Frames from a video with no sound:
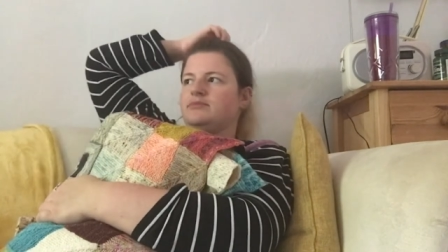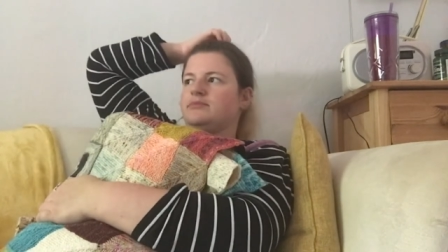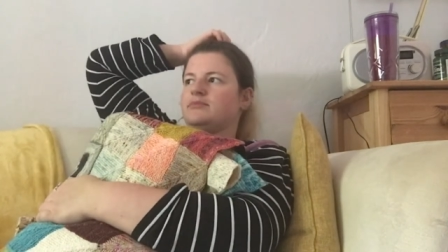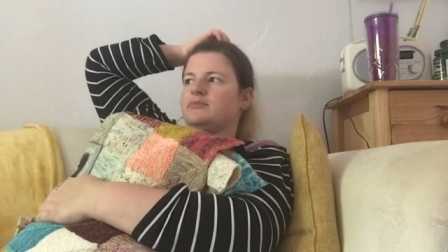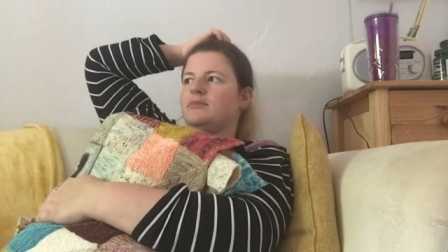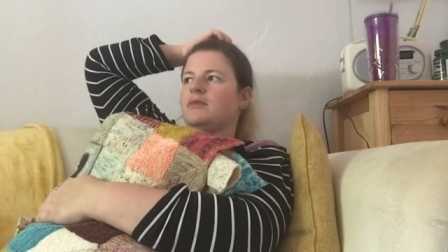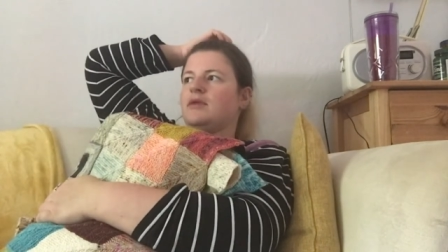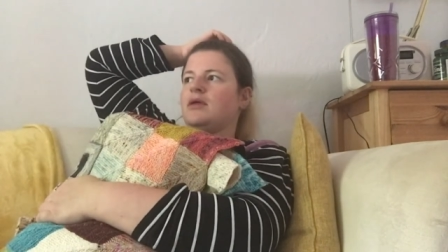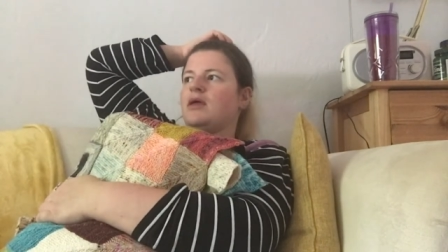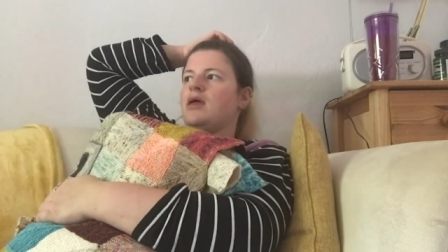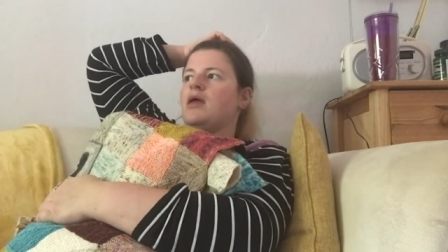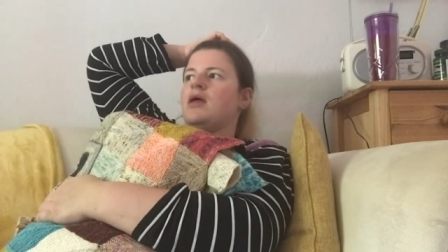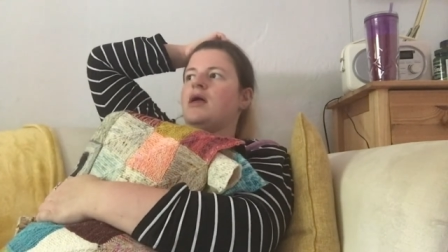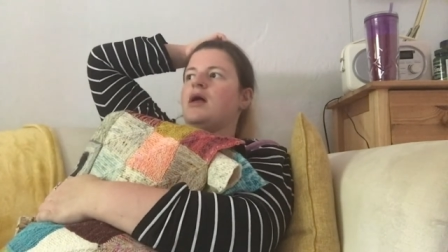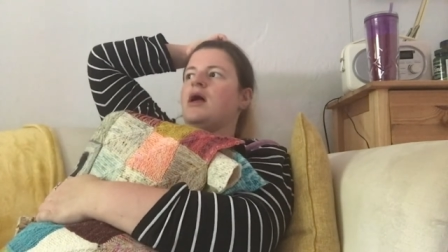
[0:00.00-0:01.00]
I
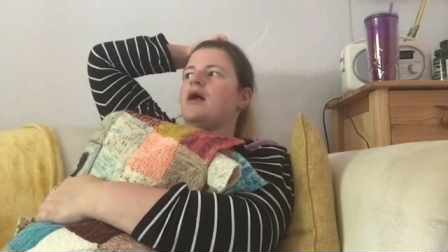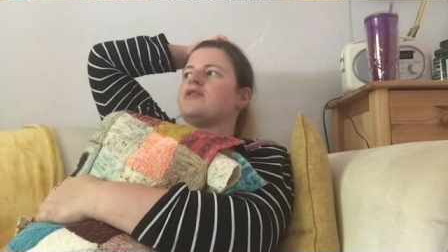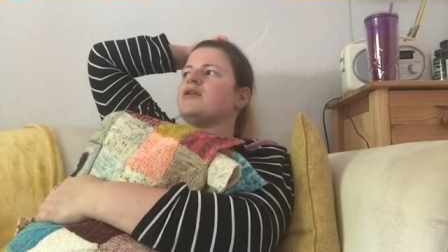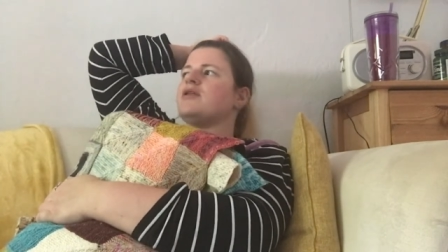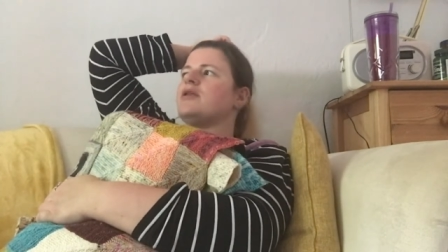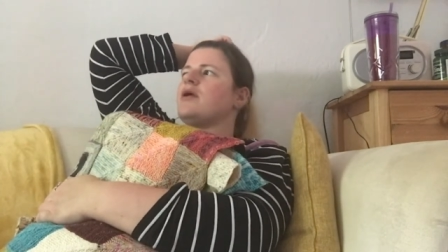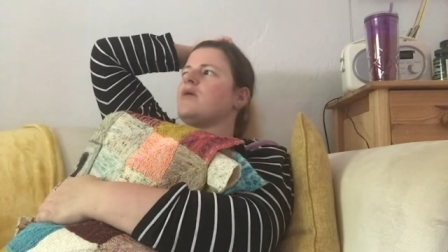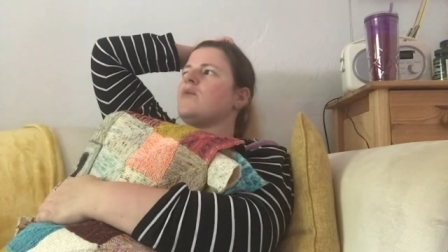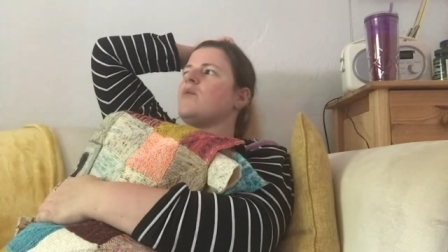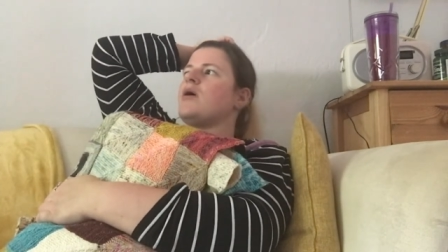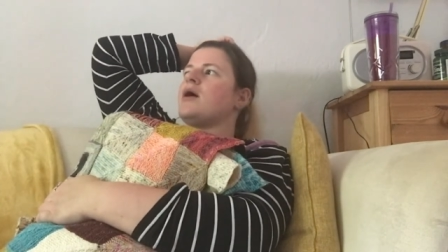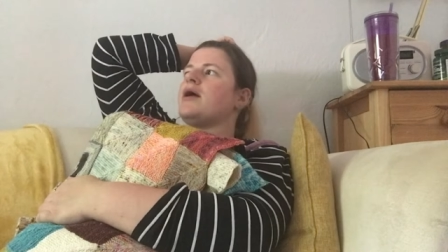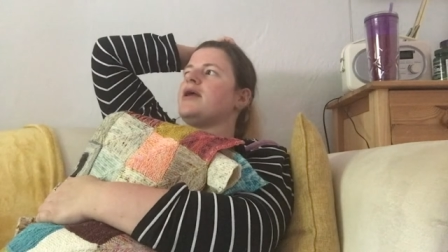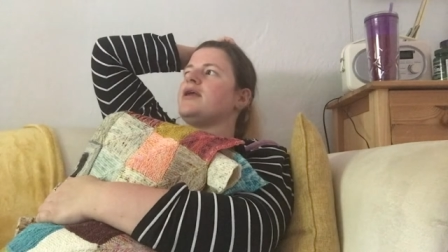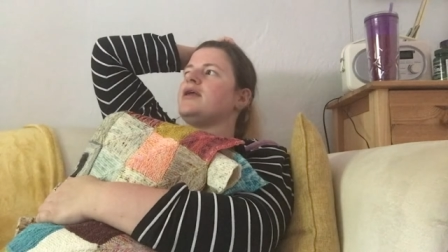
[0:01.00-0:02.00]
don't know
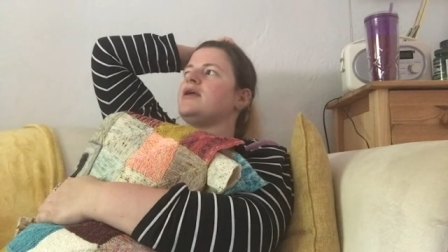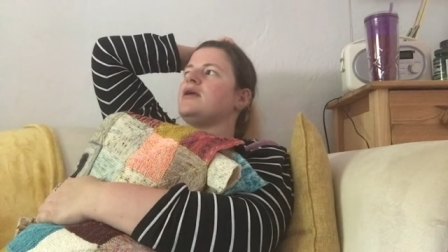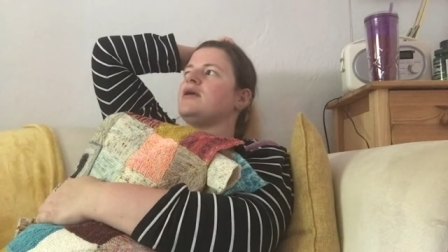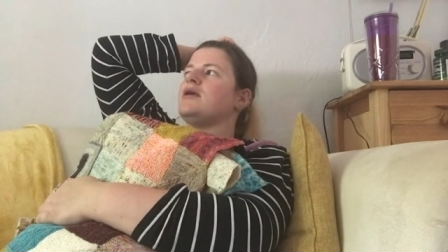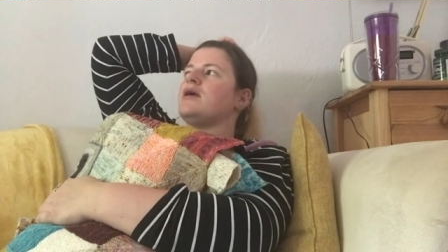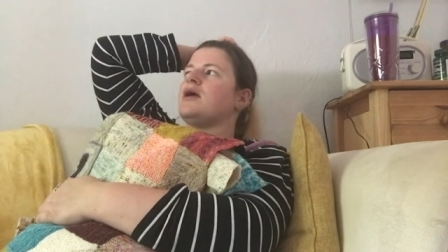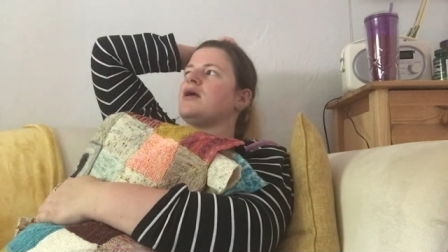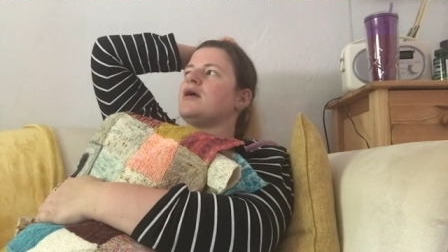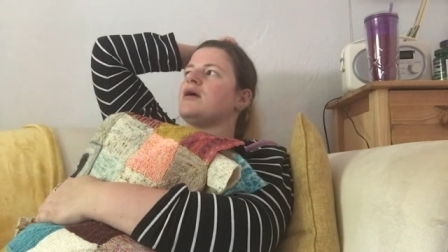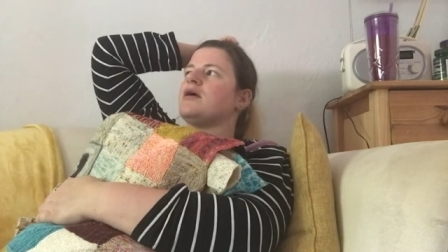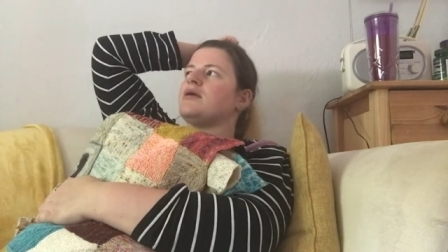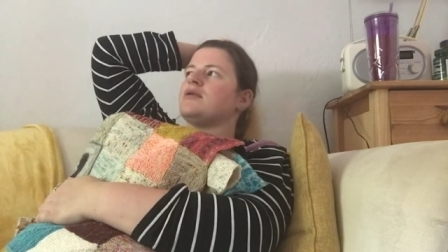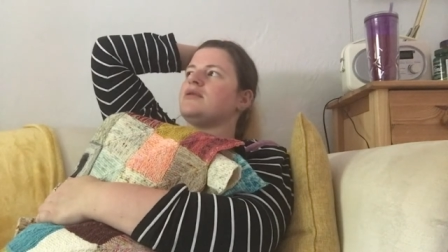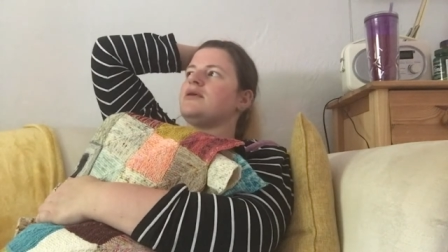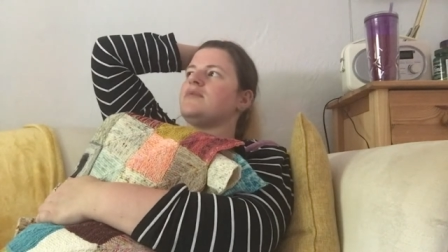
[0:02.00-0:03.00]
why I
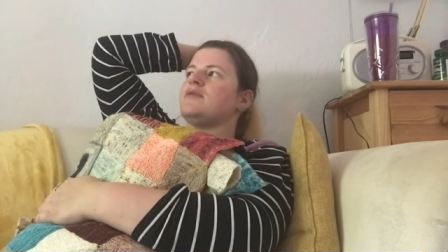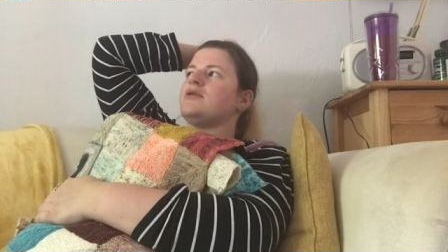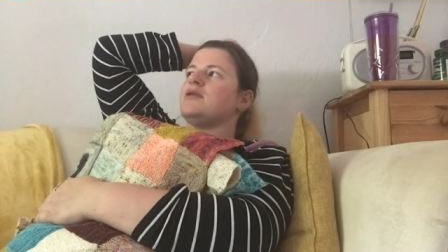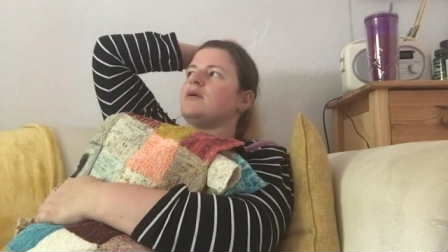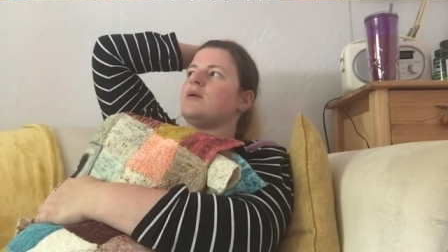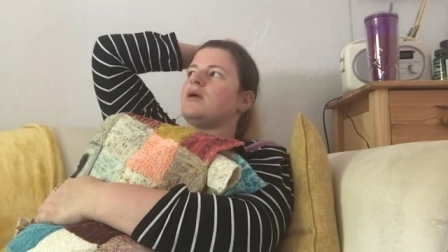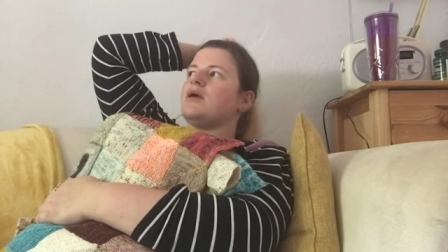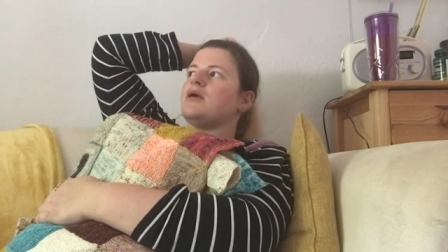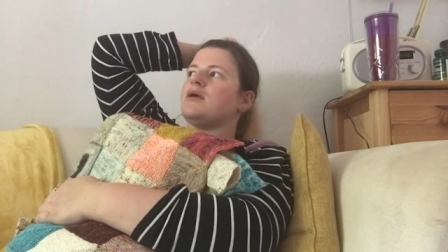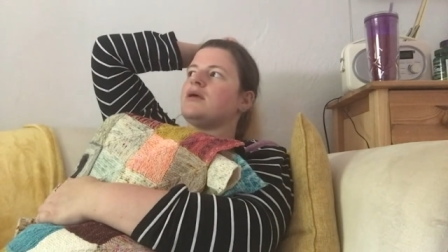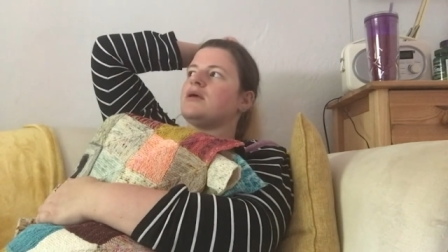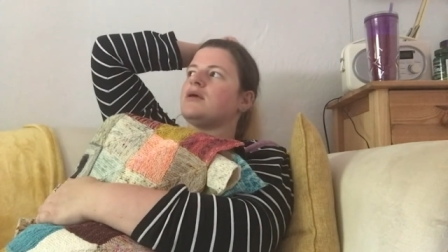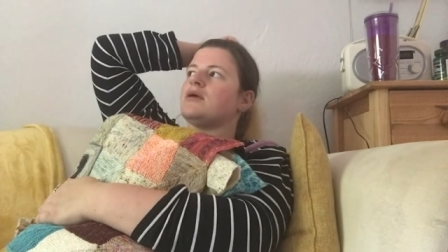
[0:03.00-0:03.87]
can't seem to do it.